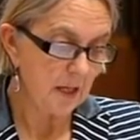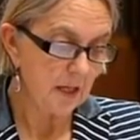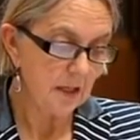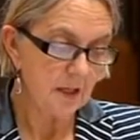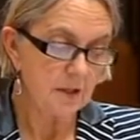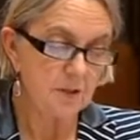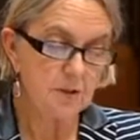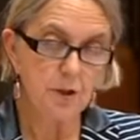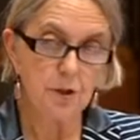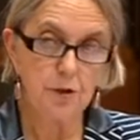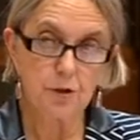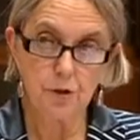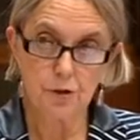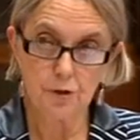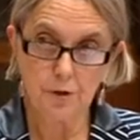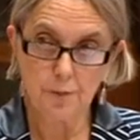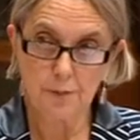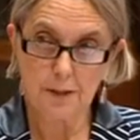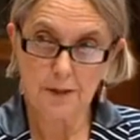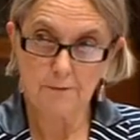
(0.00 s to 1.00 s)
continue
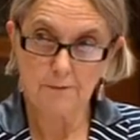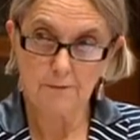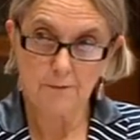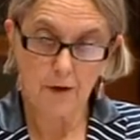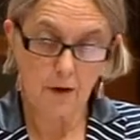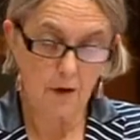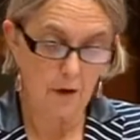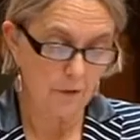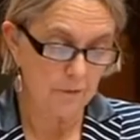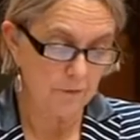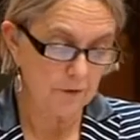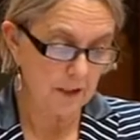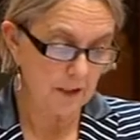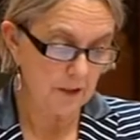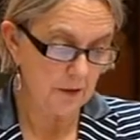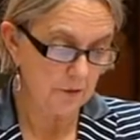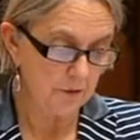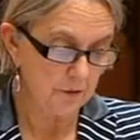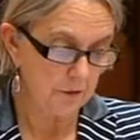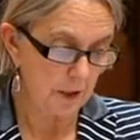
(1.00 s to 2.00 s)
to be involved in
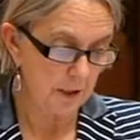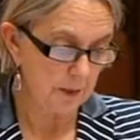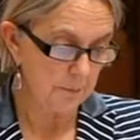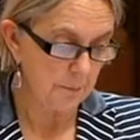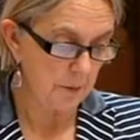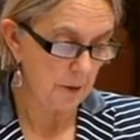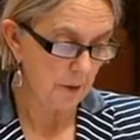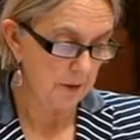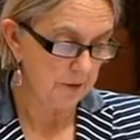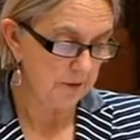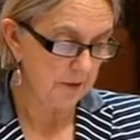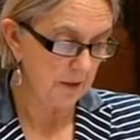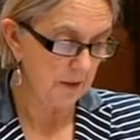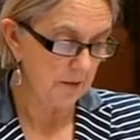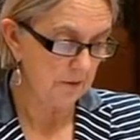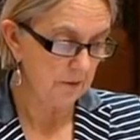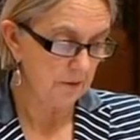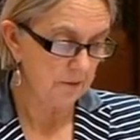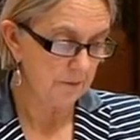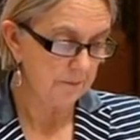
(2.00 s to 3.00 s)
Australian
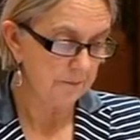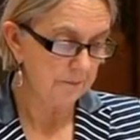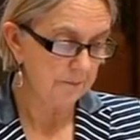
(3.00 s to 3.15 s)
politics.